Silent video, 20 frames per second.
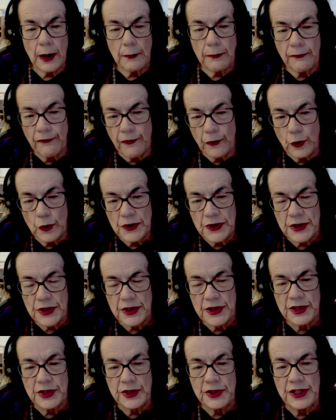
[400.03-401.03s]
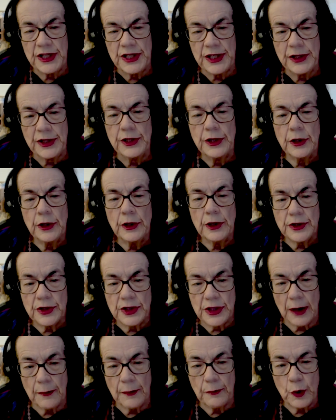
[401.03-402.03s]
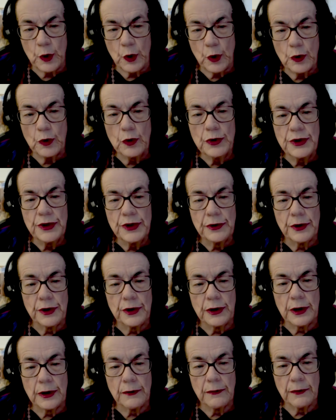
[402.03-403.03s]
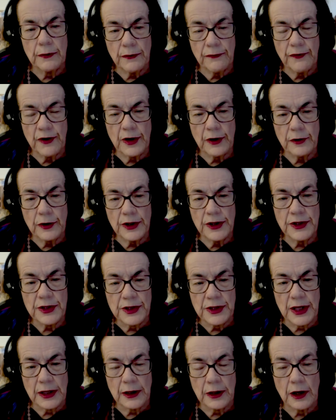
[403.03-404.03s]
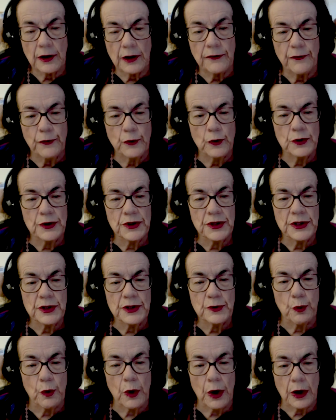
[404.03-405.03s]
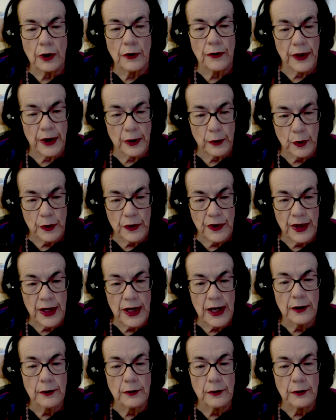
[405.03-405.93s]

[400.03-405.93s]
forces did some good, the various Allied forces, while they were there.